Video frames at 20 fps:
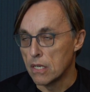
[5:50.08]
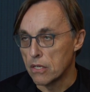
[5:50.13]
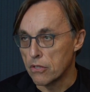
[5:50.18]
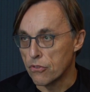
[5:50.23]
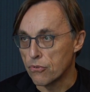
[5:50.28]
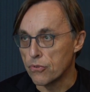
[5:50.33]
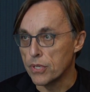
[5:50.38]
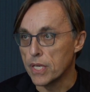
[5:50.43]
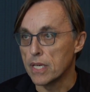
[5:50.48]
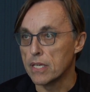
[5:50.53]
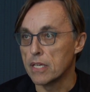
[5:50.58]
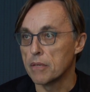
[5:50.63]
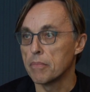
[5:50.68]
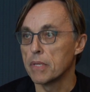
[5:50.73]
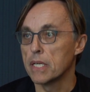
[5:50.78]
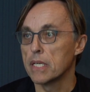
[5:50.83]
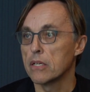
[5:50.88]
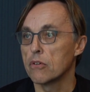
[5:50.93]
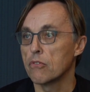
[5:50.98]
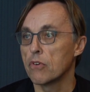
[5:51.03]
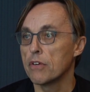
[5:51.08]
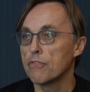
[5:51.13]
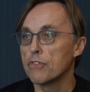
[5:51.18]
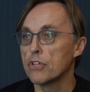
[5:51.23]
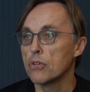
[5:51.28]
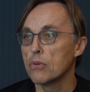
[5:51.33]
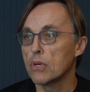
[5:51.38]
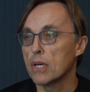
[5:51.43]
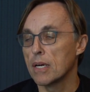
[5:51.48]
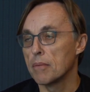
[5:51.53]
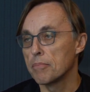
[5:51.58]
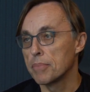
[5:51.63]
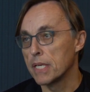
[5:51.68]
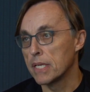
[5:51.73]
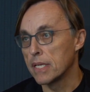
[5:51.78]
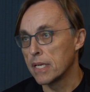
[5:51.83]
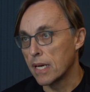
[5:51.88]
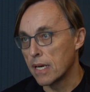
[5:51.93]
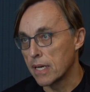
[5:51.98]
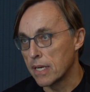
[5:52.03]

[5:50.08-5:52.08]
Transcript: a 300 million revenue company.